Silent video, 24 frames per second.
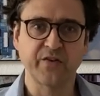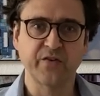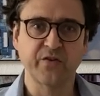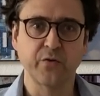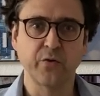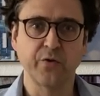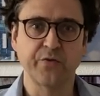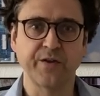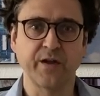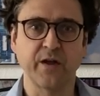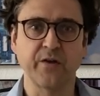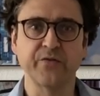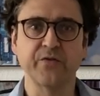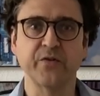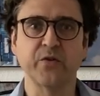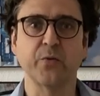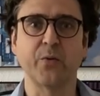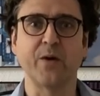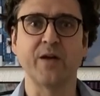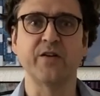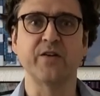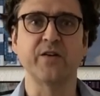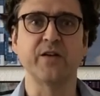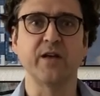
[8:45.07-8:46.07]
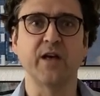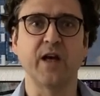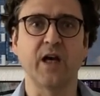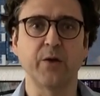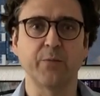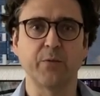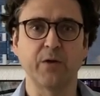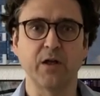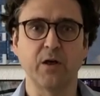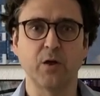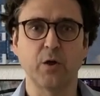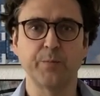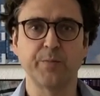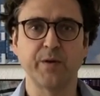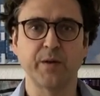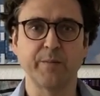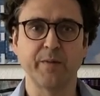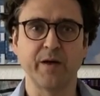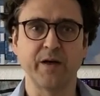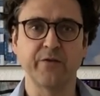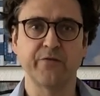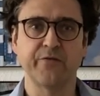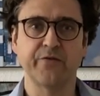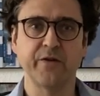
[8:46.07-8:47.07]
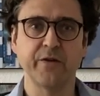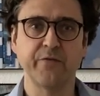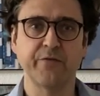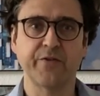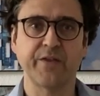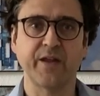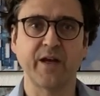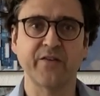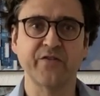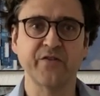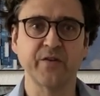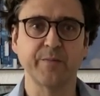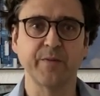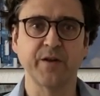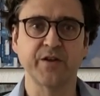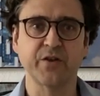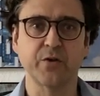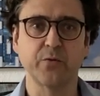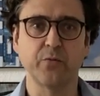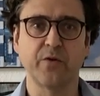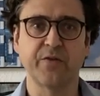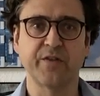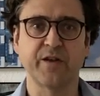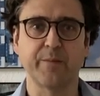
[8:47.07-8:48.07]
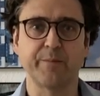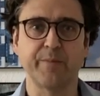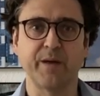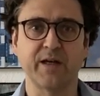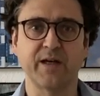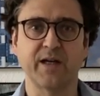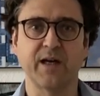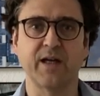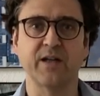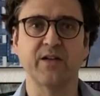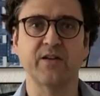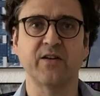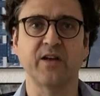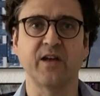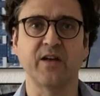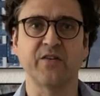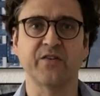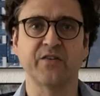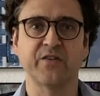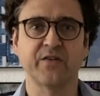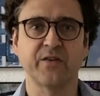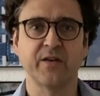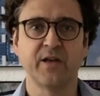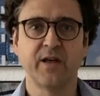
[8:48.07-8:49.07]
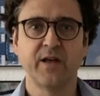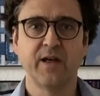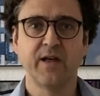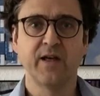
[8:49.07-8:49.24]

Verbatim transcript: 2020, I will open my fifth exhibition with Rebecca Ann Tess.